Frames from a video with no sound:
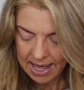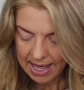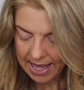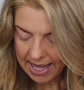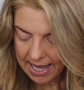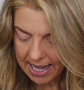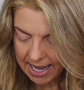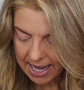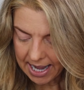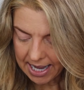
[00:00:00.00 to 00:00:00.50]

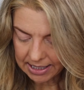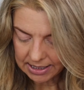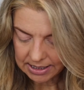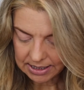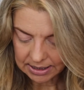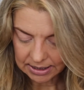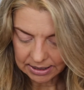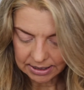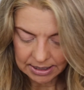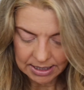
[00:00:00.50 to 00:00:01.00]
And
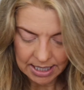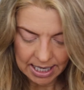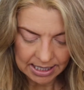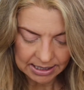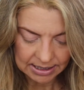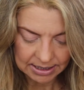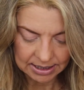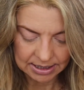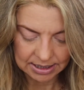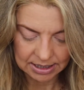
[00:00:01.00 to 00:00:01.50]

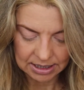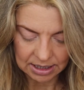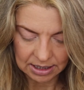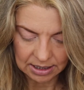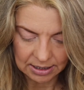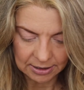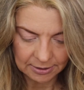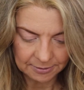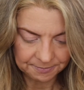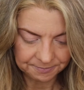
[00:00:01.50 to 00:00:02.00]
let's,
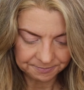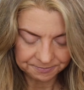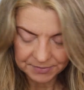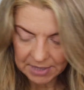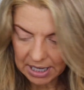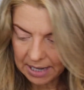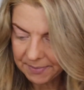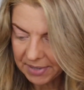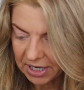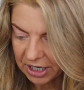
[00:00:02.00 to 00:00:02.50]
I'm
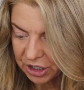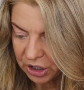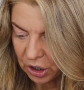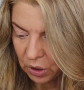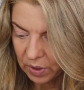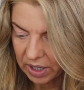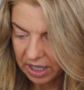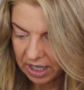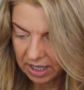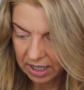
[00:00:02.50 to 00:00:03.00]
gonna
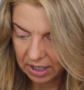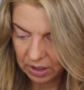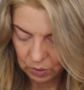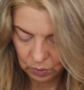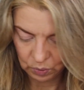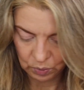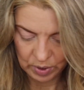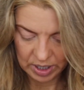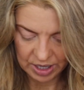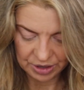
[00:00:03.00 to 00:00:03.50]
go
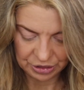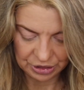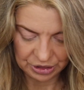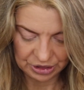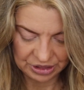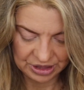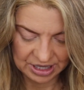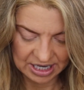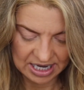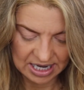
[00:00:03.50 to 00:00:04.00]
in with
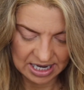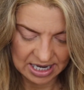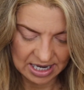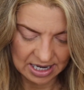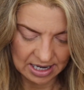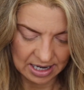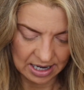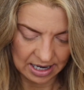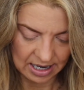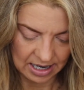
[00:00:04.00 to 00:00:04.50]

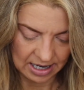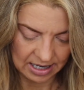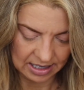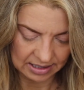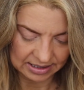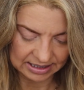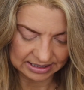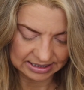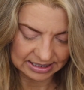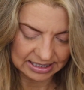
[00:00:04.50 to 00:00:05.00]
the
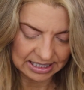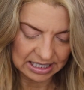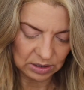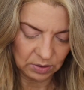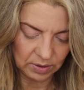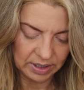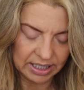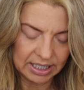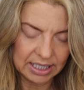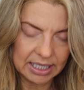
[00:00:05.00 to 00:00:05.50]

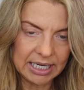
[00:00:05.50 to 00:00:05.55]
Secret